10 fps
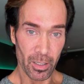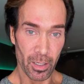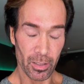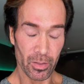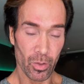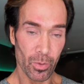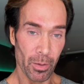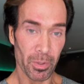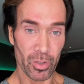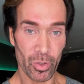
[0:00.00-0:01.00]
And so I'm
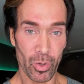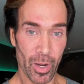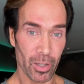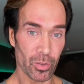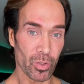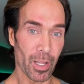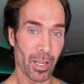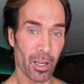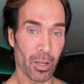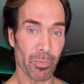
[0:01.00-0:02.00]
gonna show you how to do that
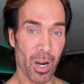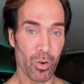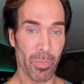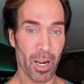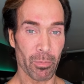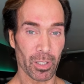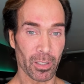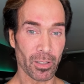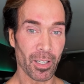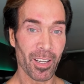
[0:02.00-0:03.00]
on Power Bodybuilding.
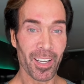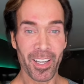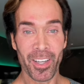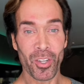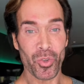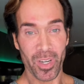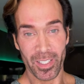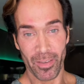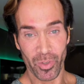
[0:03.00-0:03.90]
You guys have a